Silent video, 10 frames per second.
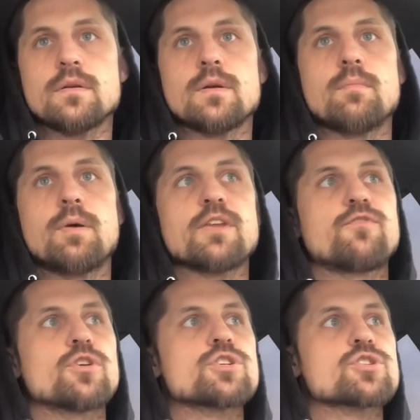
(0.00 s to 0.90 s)
But if
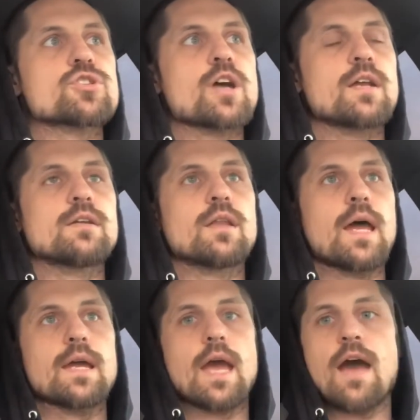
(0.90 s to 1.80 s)
you're just trying to
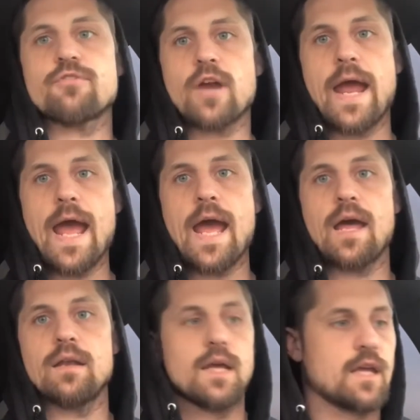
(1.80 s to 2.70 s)
like have your
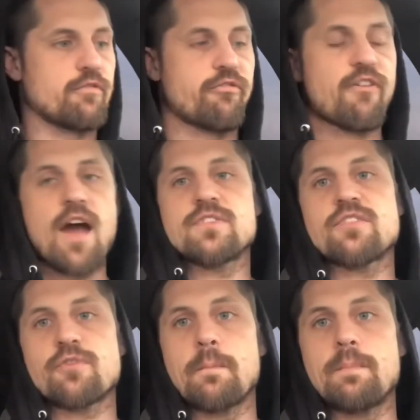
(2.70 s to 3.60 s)
hand in 5
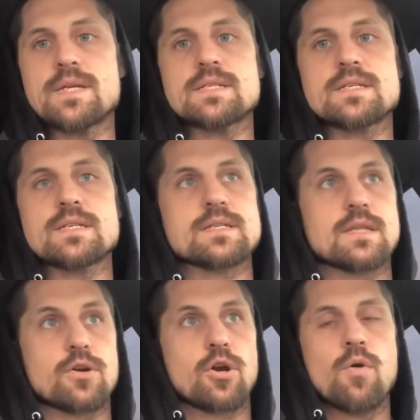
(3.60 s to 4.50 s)
different businesses
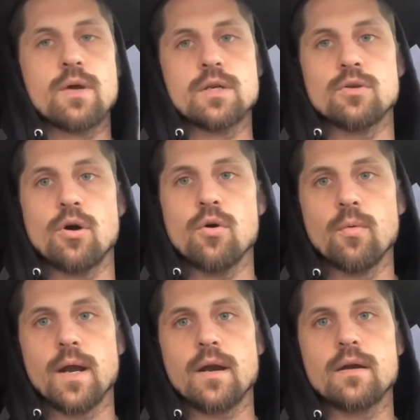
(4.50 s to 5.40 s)
that are going
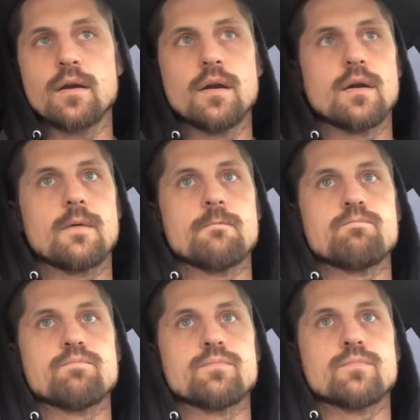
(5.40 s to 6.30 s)
nowhere,
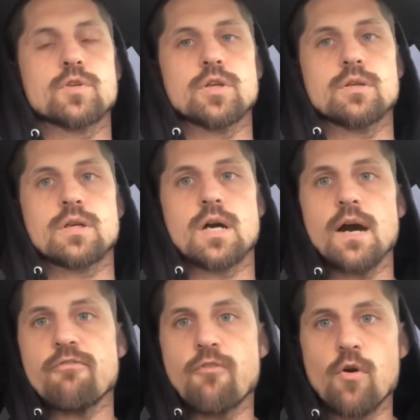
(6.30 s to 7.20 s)

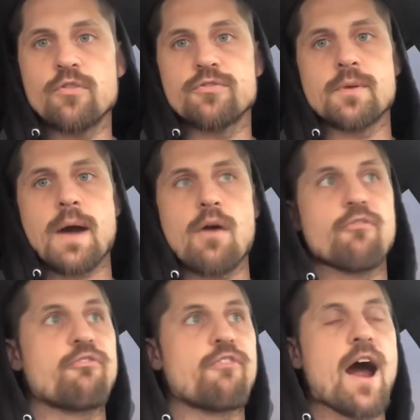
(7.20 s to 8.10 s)
cut 4 of them out.
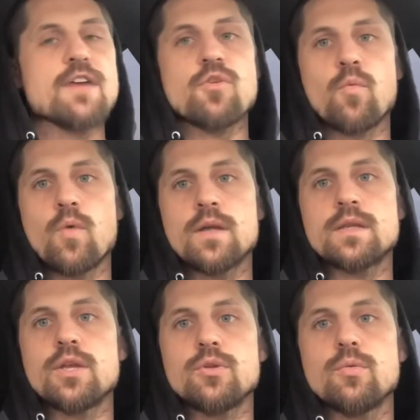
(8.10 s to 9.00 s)
Find the one
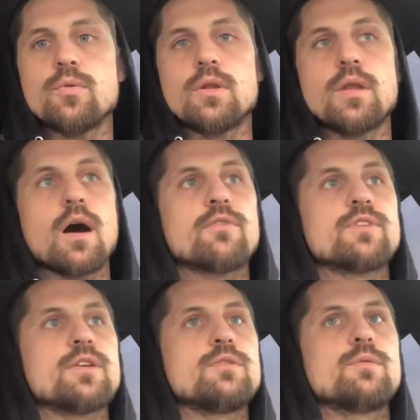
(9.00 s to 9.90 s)
that you love,
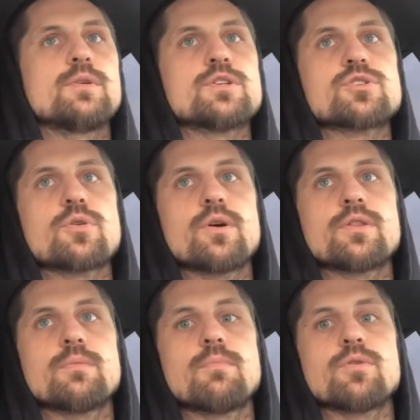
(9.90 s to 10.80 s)
that you enjoy
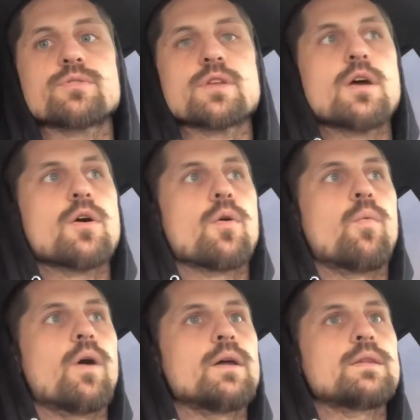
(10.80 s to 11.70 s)
the most.
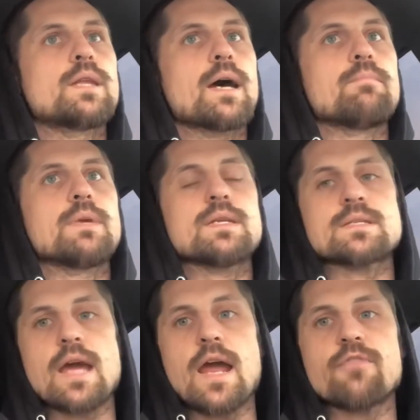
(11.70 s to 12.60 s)
One that
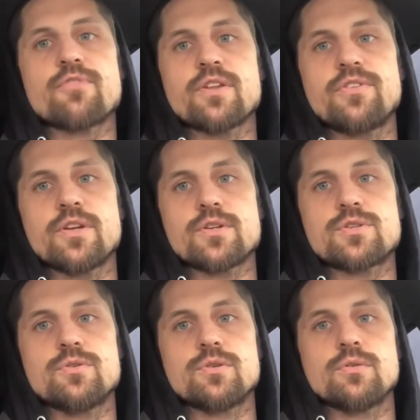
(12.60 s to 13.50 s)
means everything
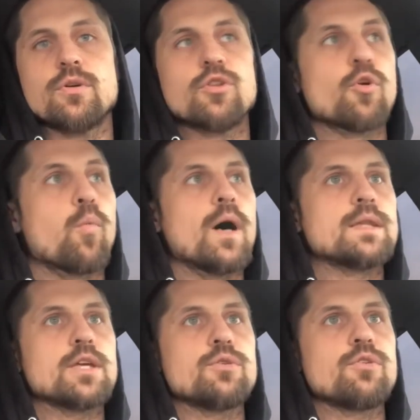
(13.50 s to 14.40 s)
to you. The one
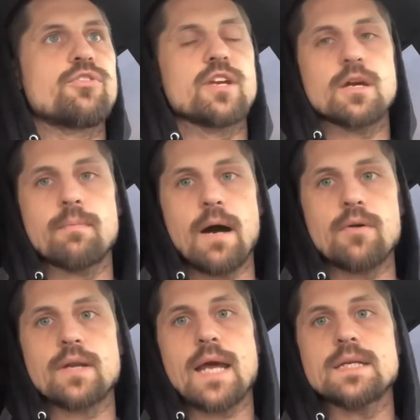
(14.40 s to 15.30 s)
that you think
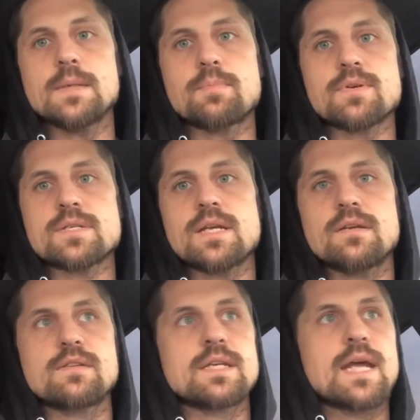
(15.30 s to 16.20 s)
about 90%
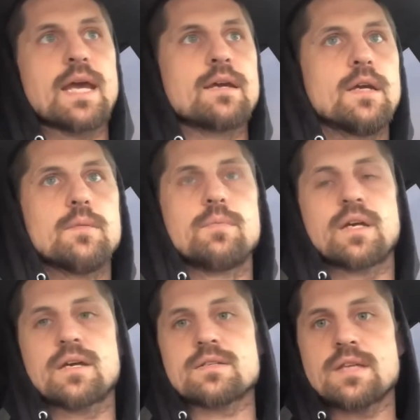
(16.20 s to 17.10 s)
of the day.
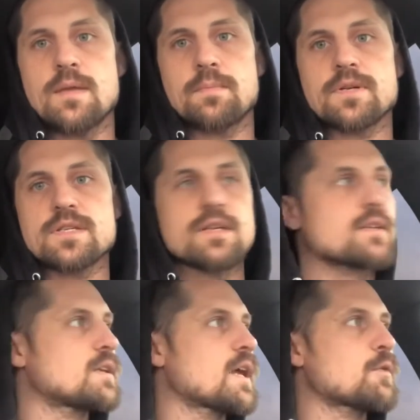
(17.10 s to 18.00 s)
Because 10% of
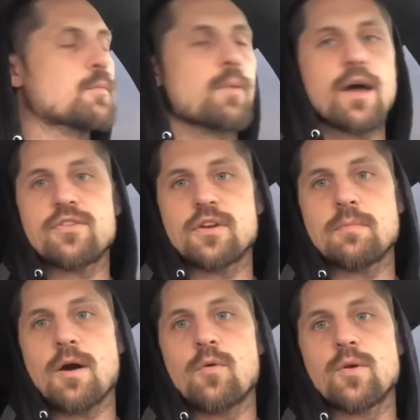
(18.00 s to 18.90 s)
the day we're probably thinking
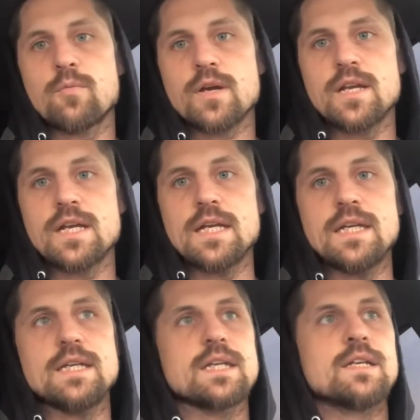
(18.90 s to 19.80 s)
about when we're going to
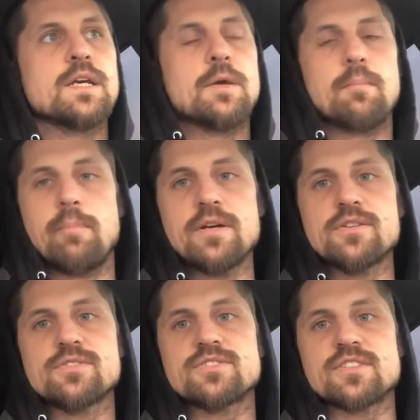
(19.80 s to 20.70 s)
eat and
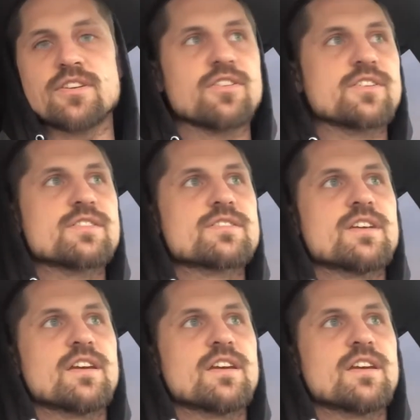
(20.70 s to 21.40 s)
bills and all these